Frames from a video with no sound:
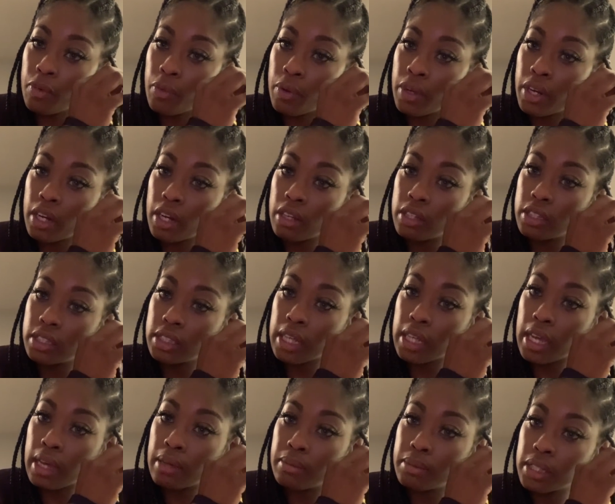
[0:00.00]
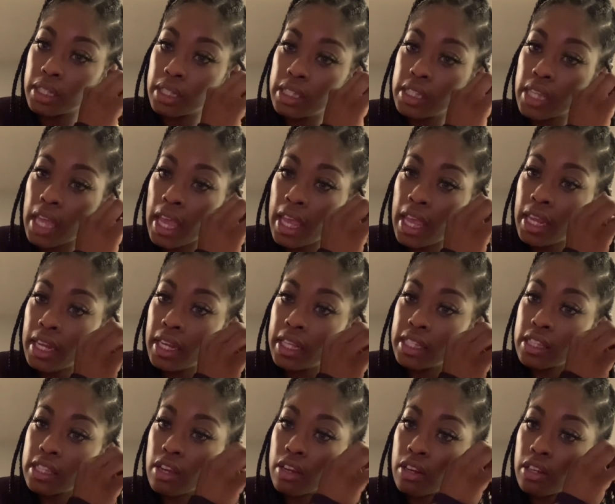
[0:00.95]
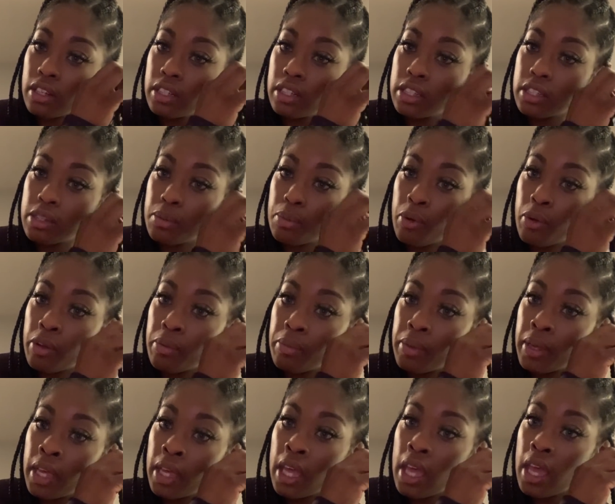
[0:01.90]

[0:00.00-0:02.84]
one of those times because 8, that's her earliest appointment.